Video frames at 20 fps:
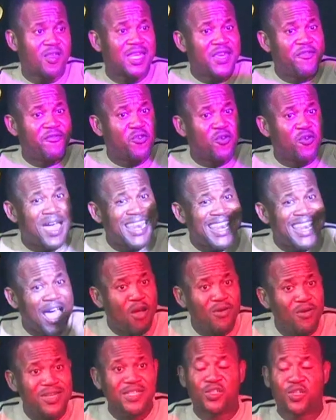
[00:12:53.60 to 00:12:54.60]
if you allow
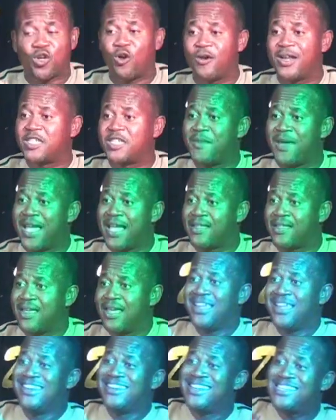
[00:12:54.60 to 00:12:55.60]
discouragement,
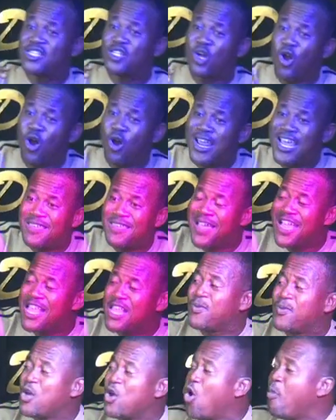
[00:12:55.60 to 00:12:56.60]
discouragement
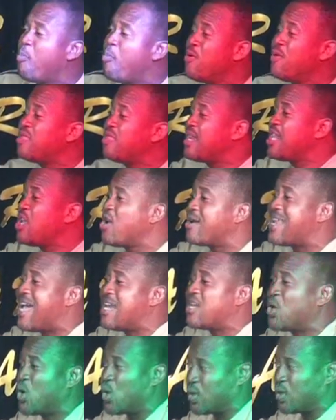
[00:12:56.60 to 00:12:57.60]
will open three other
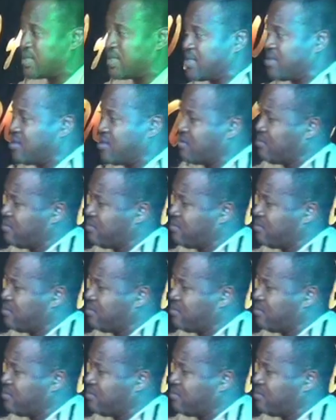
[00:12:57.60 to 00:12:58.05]
doors.